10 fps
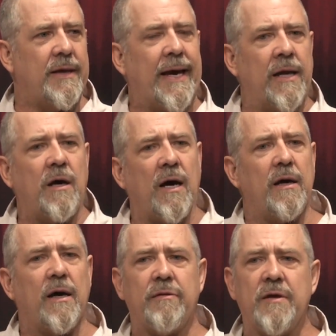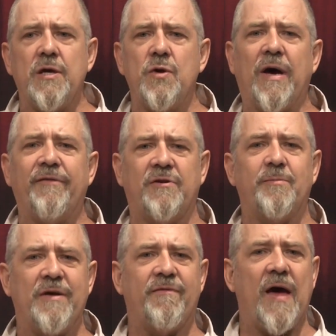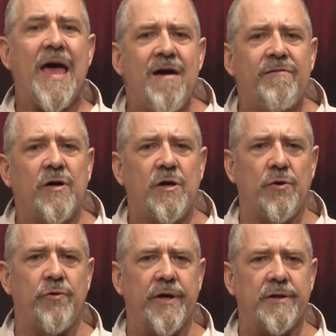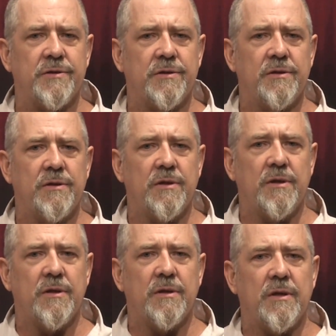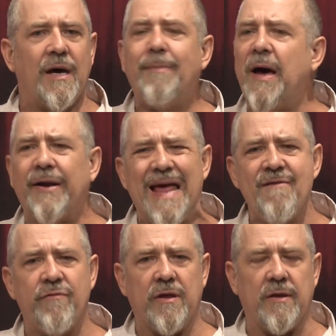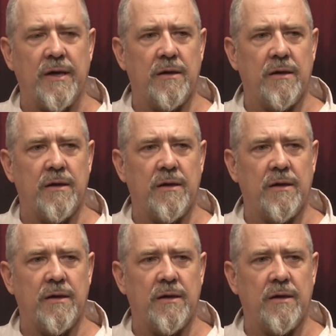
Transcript: And I think you have to be forever curious about everything.